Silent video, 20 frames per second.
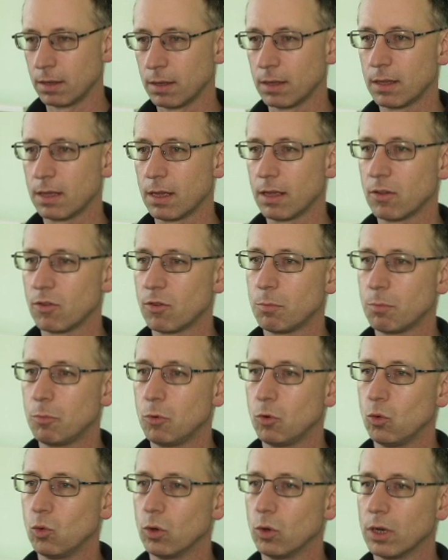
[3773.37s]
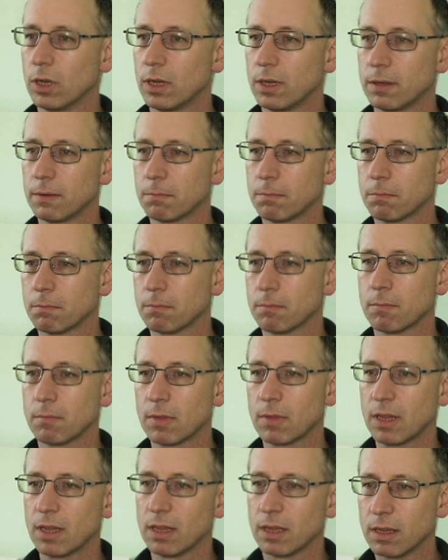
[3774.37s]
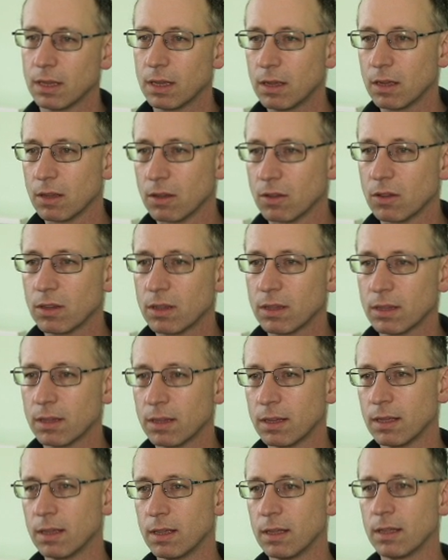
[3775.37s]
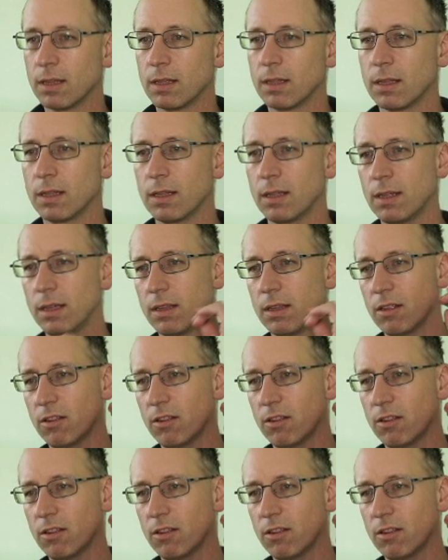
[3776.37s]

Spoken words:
Get bool. Yeah. Oh. Yeah, it